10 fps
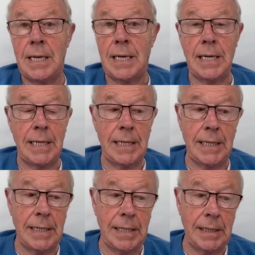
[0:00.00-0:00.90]

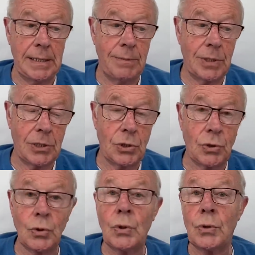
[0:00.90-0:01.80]
it seems
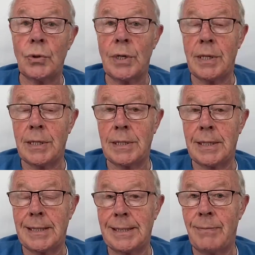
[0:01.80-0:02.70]
extraordinary that
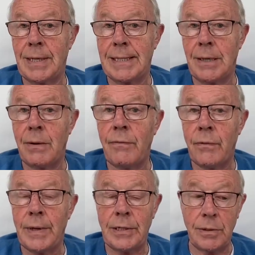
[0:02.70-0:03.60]
something so
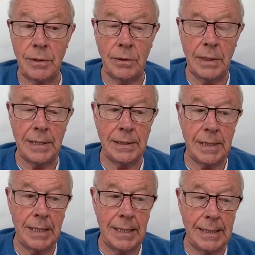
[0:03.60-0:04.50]
influential as
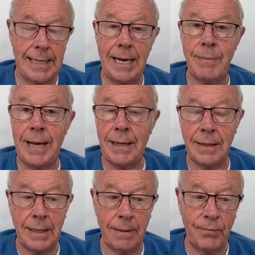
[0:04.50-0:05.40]
the Daily Mail
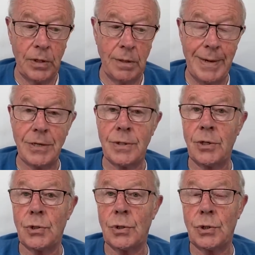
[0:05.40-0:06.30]
and the
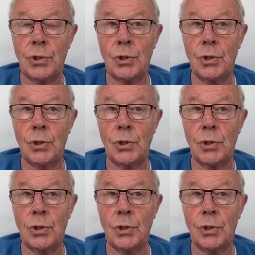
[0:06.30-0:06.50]
Metro should